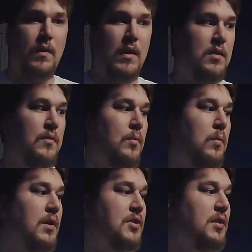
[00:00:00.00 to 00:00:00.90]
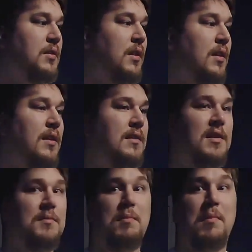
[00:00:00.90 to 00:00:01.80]
Thank you for watching. This
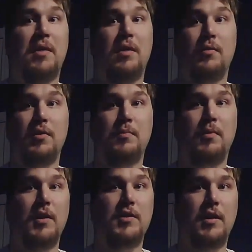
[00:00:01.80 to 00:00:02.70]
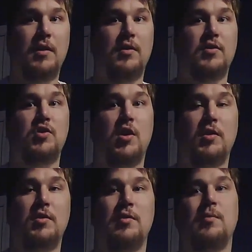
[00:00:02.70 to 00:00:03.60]
has been my theorist project on
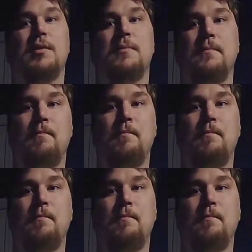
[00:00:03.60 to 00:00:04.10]
John Dewey.